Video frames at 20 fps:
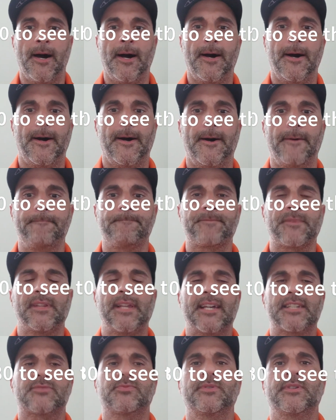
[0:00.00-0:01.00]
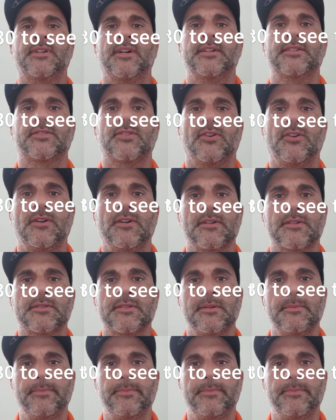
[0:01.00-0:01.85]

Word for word: Last week I talked